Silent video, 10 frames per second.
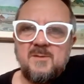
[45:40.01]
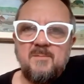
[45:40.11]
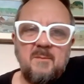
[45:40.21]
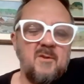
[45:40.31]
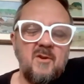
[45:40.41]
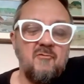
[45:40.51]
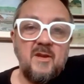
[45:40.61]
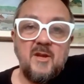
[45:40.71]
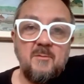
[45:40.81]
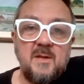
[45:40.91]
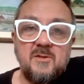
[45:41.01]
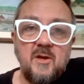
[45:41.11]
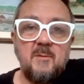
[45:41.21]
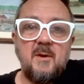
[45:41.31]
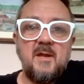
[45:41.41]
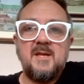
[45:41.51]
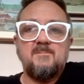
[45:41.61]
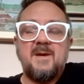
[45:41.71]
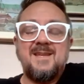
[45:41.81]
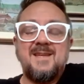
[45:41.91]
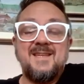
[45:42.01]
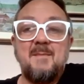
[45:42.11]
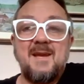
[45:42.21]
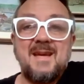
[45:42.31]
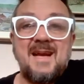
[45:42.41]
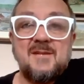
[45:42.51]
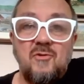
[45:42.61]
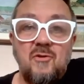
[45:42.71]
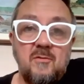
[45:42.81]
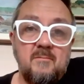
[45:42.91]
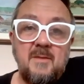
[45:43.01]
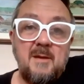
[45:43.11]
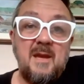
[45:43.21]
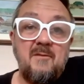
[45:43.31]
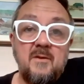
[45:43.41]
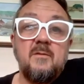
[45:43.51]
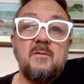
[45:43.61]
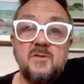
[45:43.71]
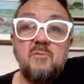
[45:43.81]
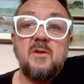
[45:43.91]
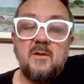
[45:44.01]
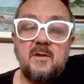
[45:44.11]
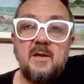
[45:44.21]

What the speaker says: people are not really going to be talking about this pandemic at all. Maybe even sooner than that,